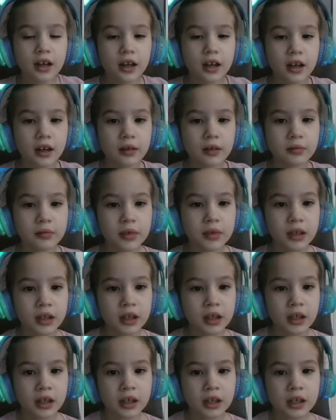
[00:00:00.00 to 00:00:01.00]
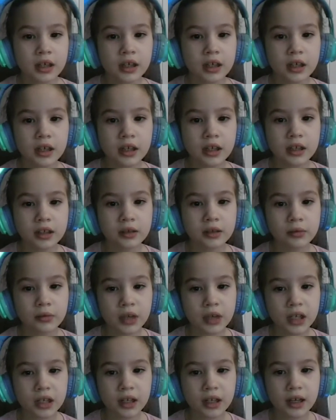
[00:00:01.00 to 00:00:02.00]
Um, it's
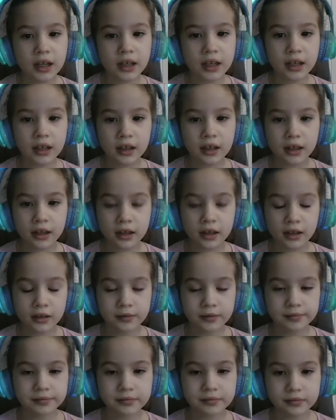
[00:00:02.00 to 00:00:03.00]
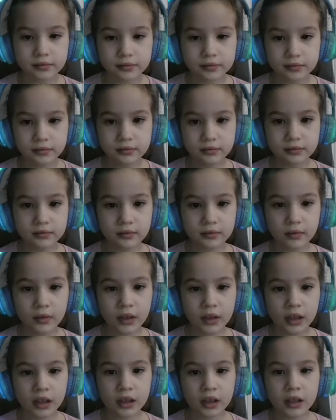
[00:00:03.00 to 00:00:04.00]
when I
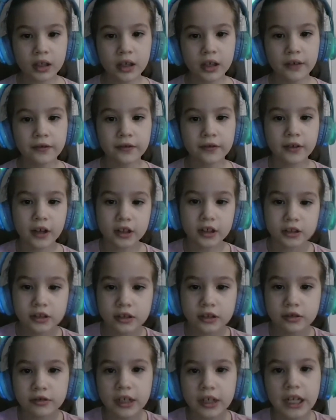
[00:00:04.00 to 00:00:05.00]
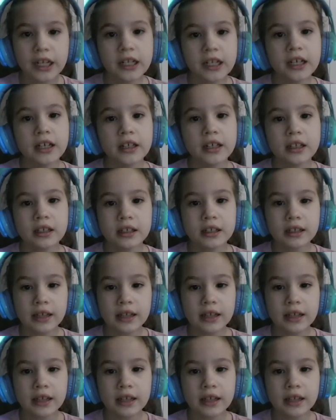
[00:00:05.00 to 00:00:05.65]
um, get frustrated,